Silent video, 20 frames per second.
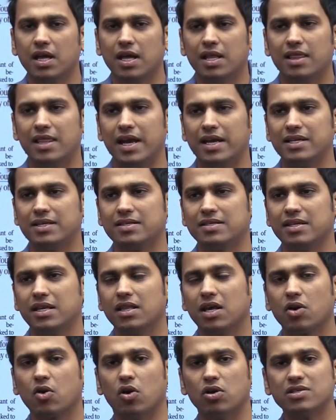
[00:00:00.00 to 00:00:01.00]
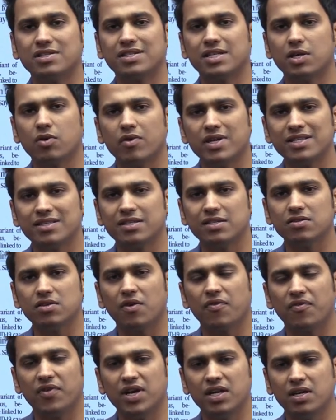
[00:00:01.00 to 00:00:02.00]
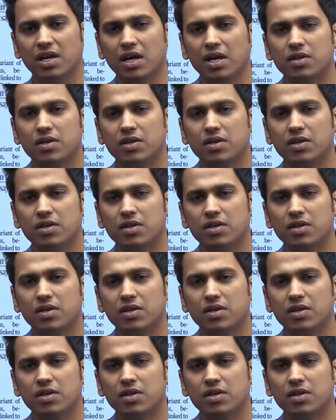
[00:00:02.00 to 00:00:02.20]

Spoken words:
let's say, the consequences of it.